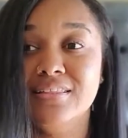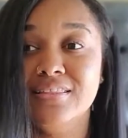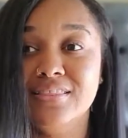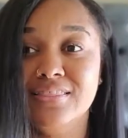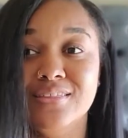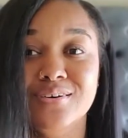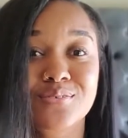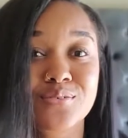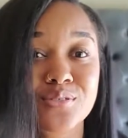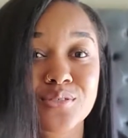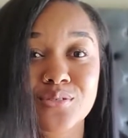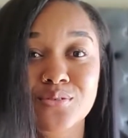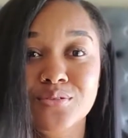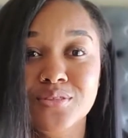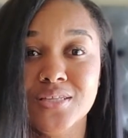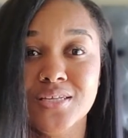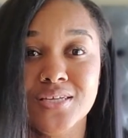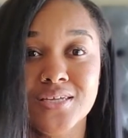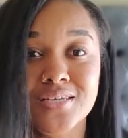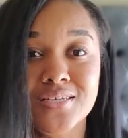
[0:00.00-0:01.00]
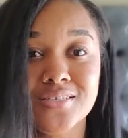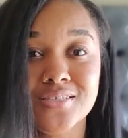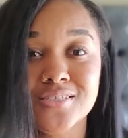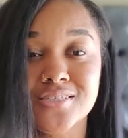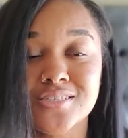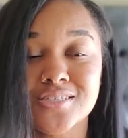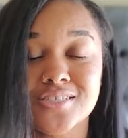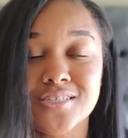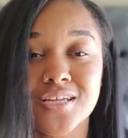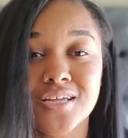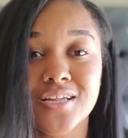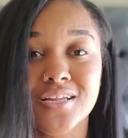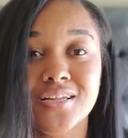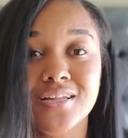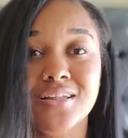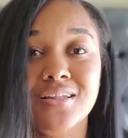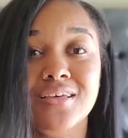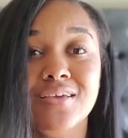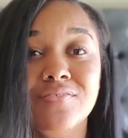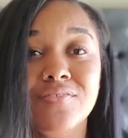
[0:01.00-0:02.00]
Those two things
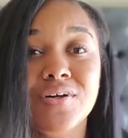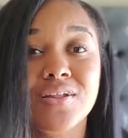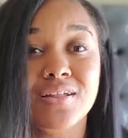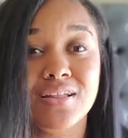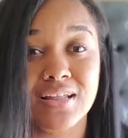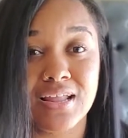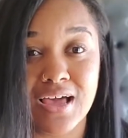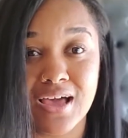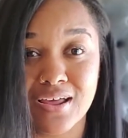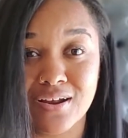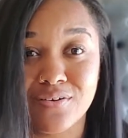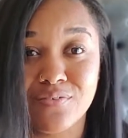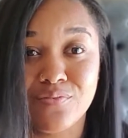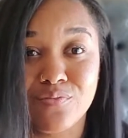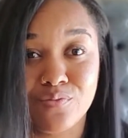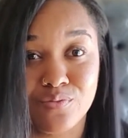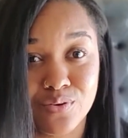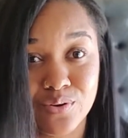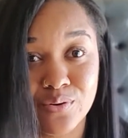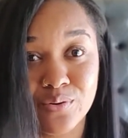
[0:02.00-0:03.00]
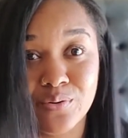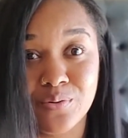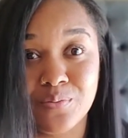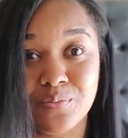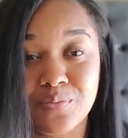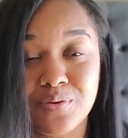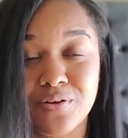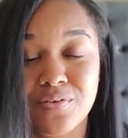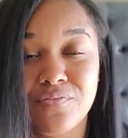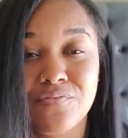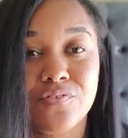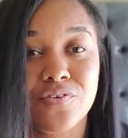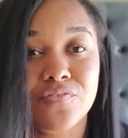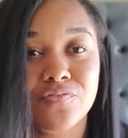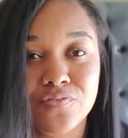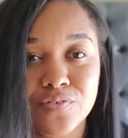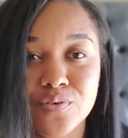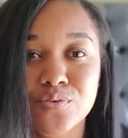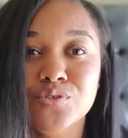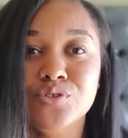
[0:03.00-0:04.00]
leave a lot of room for
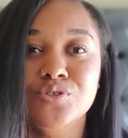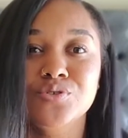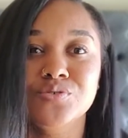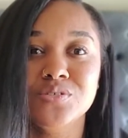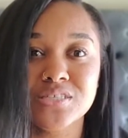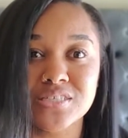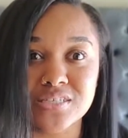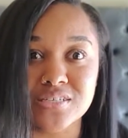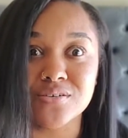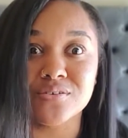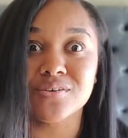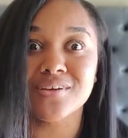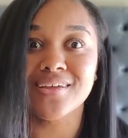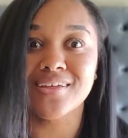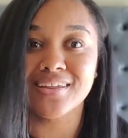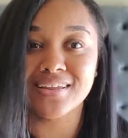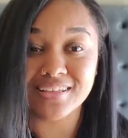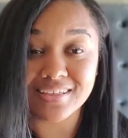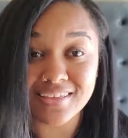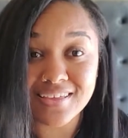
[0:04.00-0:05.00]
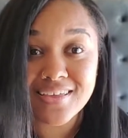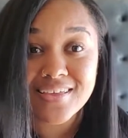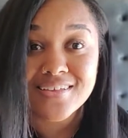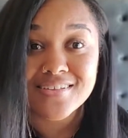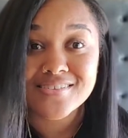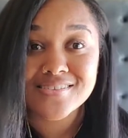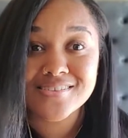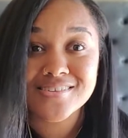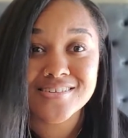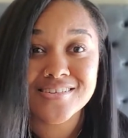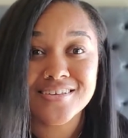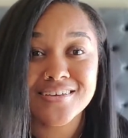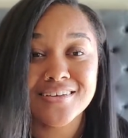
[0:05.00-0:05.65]
foods you still can eat.